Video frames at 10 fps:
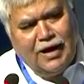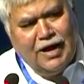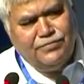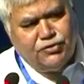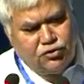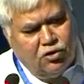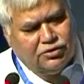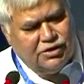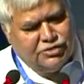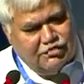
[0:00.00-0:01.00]
I am sure
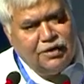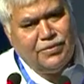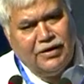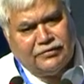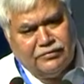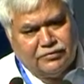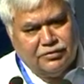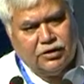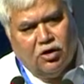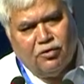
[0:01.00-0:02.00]
these deliberations
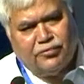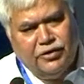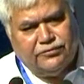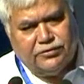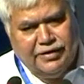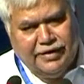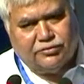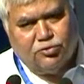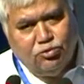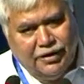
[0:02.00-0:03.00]
in the conference for the
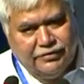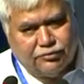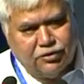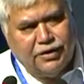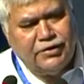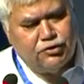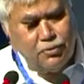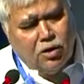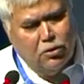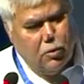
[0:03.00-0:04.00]
next 2 days, today and
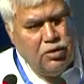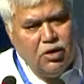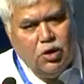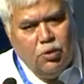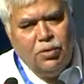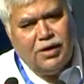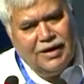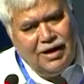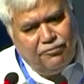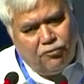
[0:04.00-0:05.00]
tomorrow, will
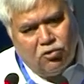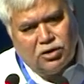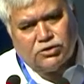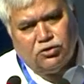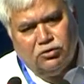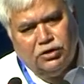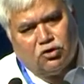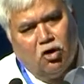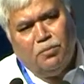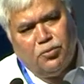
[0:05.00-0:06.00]
really focus on the
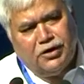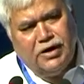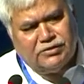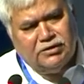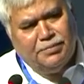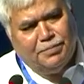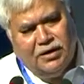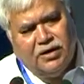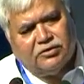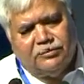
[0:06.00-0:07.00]
components and the
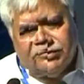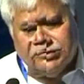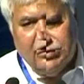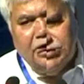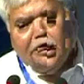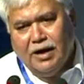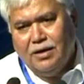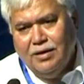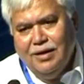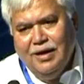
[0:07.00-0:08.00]
pillars of Digital
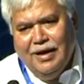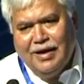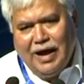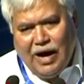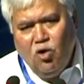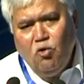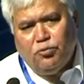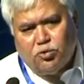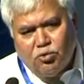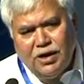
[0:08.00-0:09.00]
India and
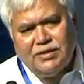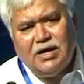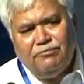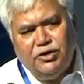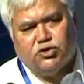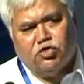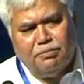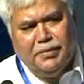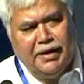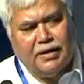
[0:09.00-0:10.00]
how together we
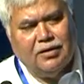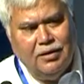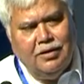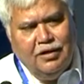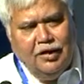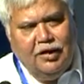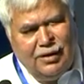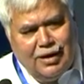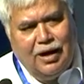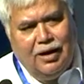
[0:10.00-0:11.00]
should make
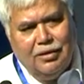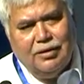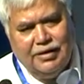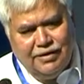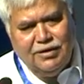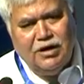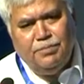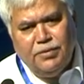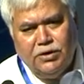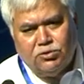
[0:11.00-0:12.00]
India
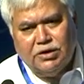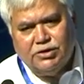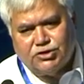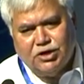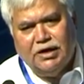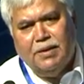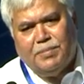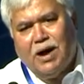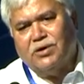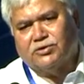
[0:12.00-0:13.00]
develop into a digitally
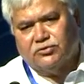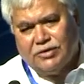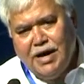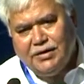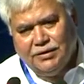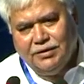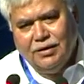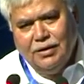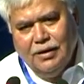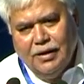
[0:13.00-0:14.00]
empowered society
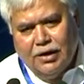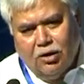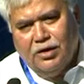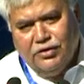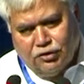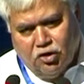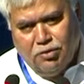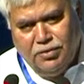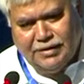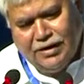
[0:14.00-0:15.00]
and a knowledge
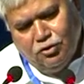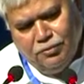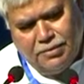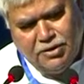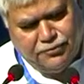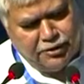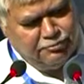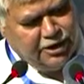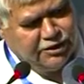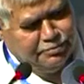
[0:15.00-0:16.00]
economy. Thank you very much for
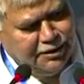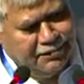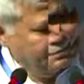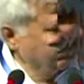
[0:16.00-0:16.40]
inviting me.